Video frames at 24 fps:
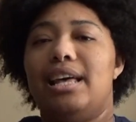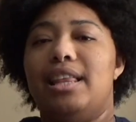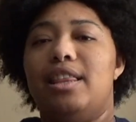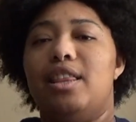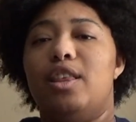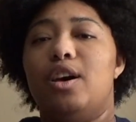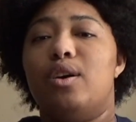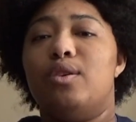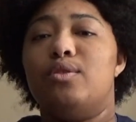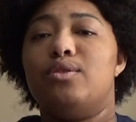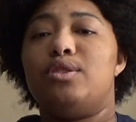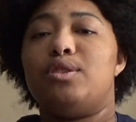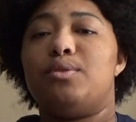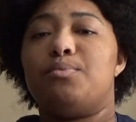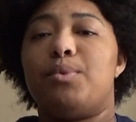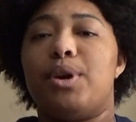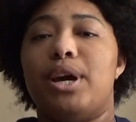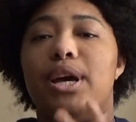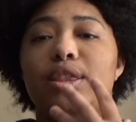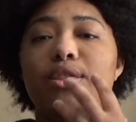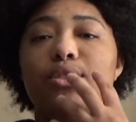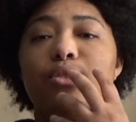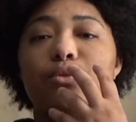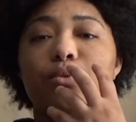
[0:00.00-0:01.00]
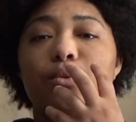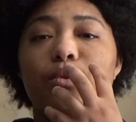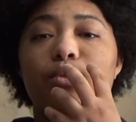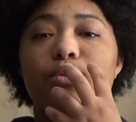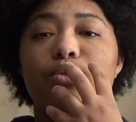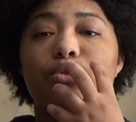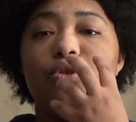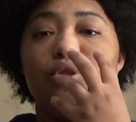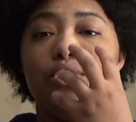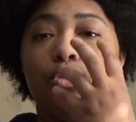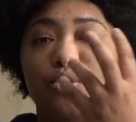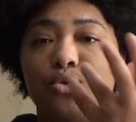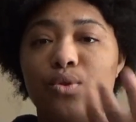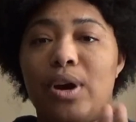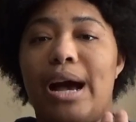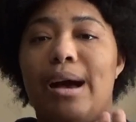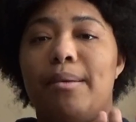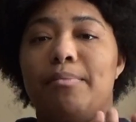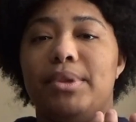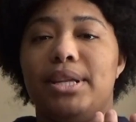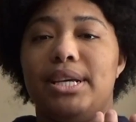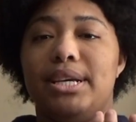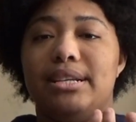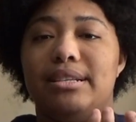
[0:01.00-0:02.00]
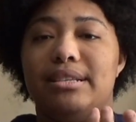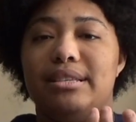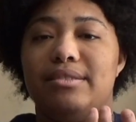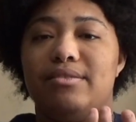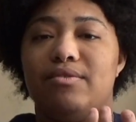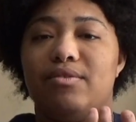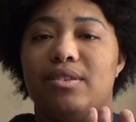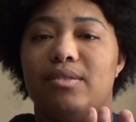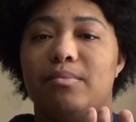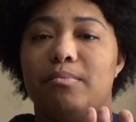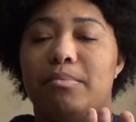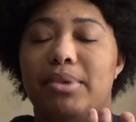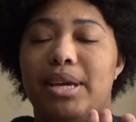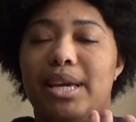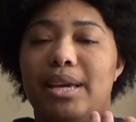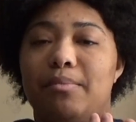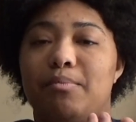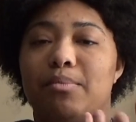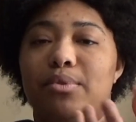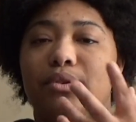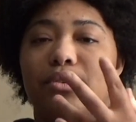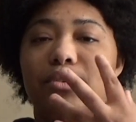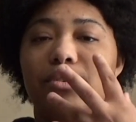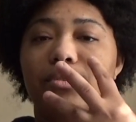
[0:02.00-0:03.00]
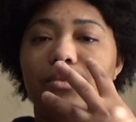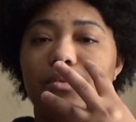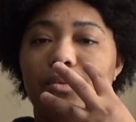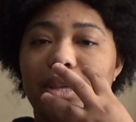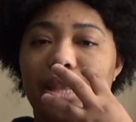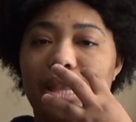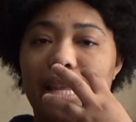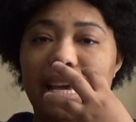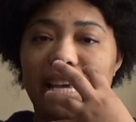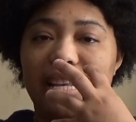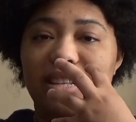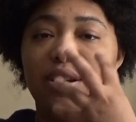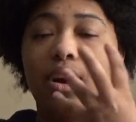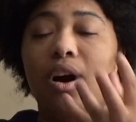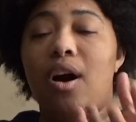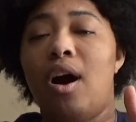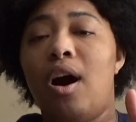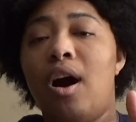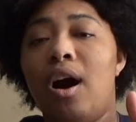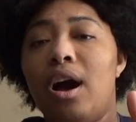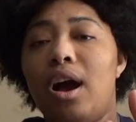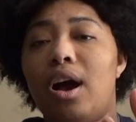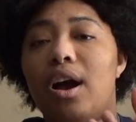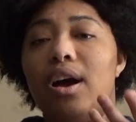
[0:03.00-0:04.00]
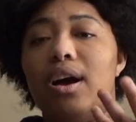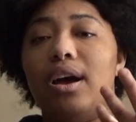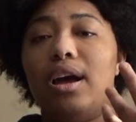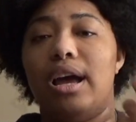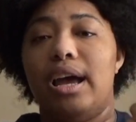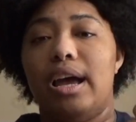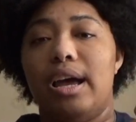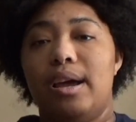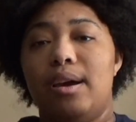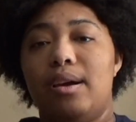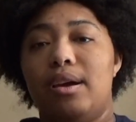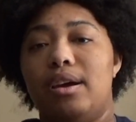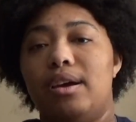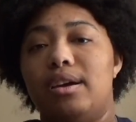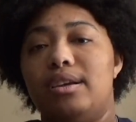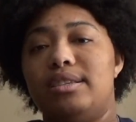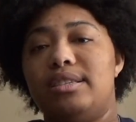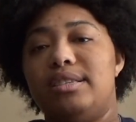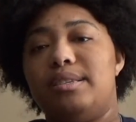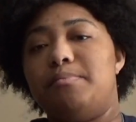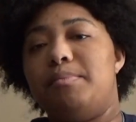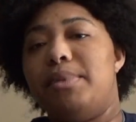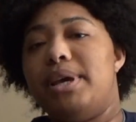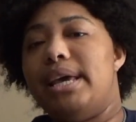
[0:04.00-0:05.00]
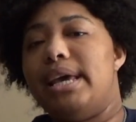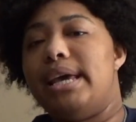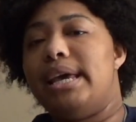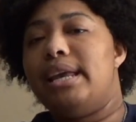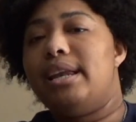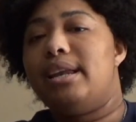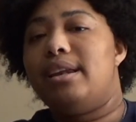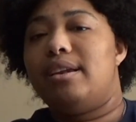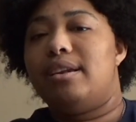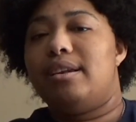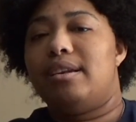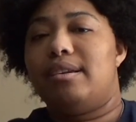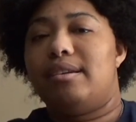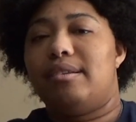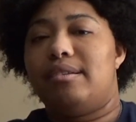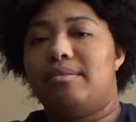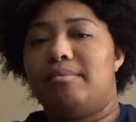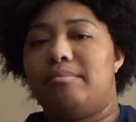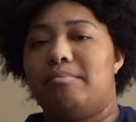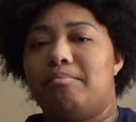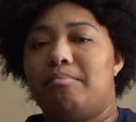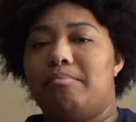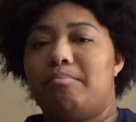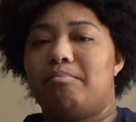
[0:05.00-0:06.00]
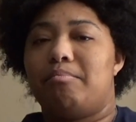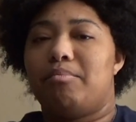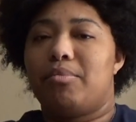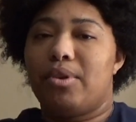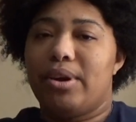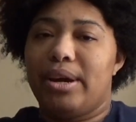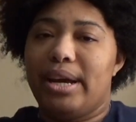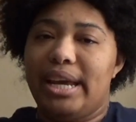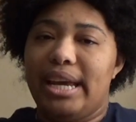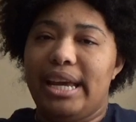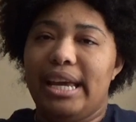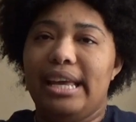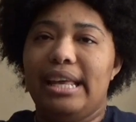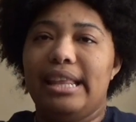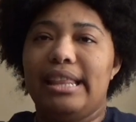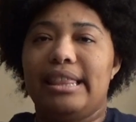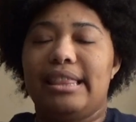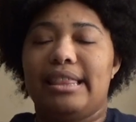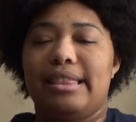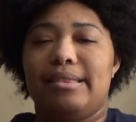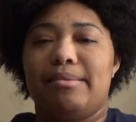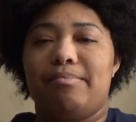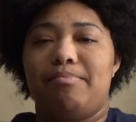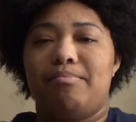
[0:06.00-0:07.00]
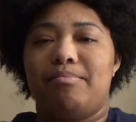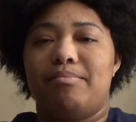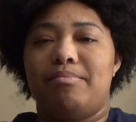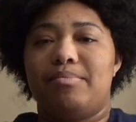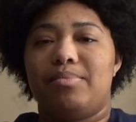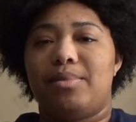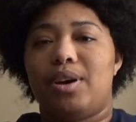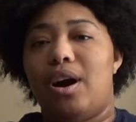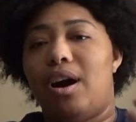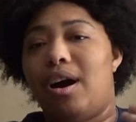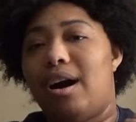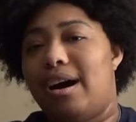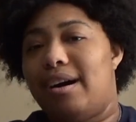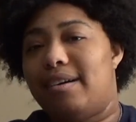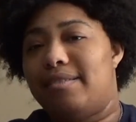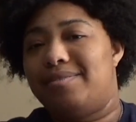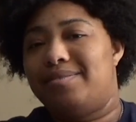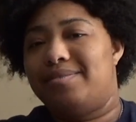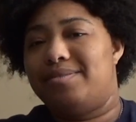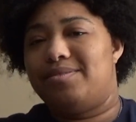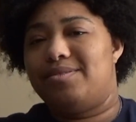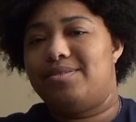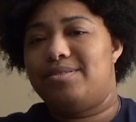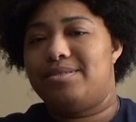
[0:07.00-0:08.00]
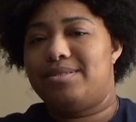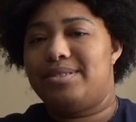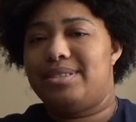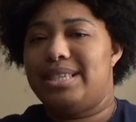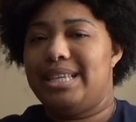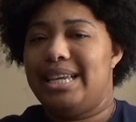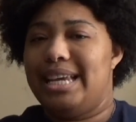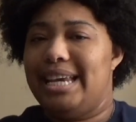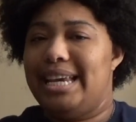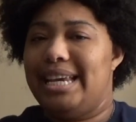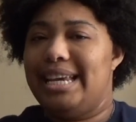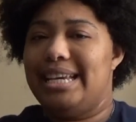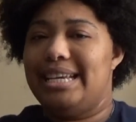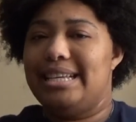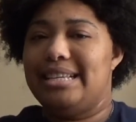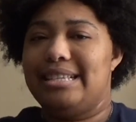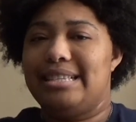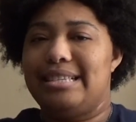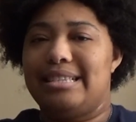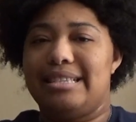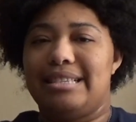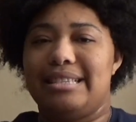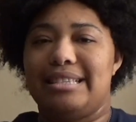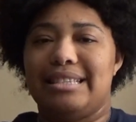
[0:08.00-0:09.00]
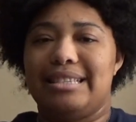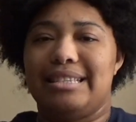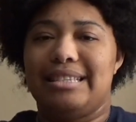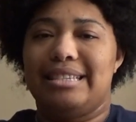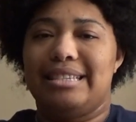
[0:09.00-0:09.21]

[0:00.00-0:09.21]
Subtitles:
Those spread through the droplets from people when they talk, spit, breathe, cough, sneeze,